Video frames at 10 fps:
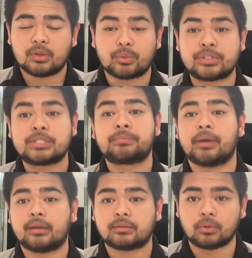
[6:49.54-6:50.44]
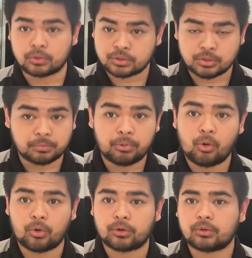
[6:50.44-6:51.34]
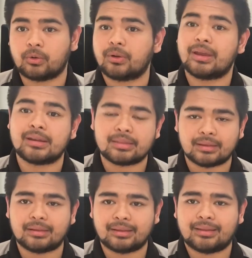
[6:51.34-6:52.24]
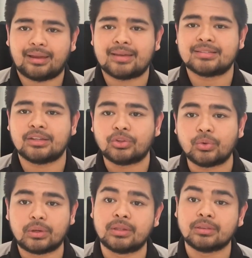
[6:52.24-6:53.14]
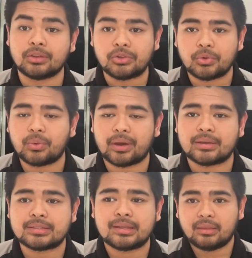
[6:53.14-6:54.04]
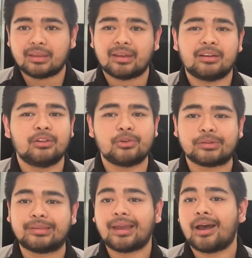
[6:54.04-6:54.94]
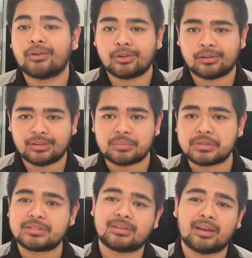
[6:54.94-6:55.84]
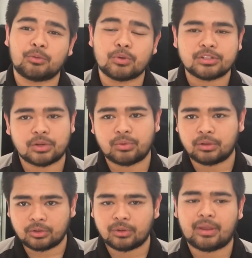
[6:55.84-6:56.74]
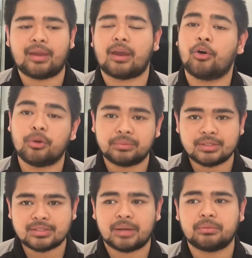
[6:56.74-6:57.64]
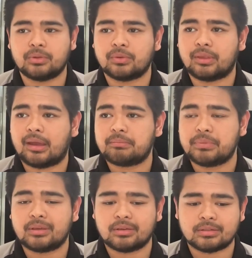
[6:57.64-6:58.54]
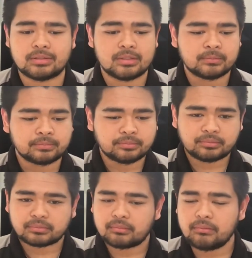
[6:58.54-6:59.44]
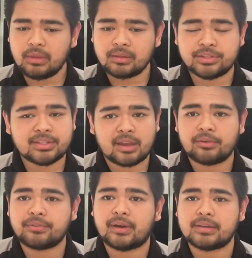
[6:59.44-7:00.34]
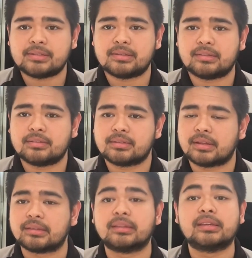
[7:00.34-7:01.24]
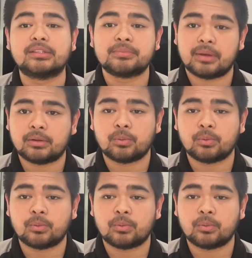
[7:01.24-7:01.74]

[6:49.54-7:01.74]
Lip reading: respect or support or anything like that as they do in the US. They kind of look down on them instead, which I really don't like. I hope they stop doing that, because the sacrifices that these men